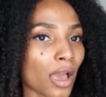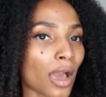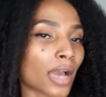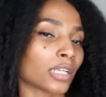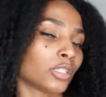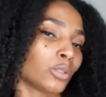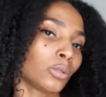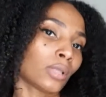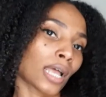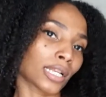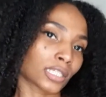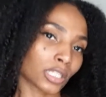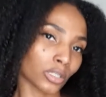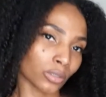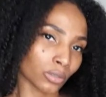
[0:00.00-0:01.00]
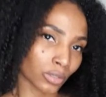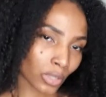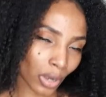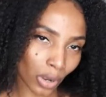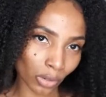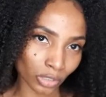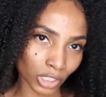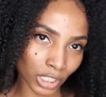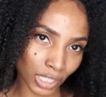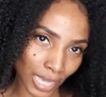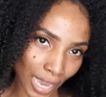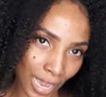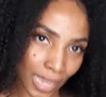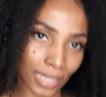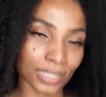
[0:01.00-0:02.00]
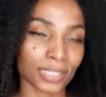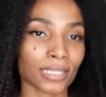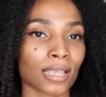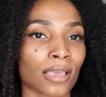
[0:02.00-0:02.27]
I do like to use the OGX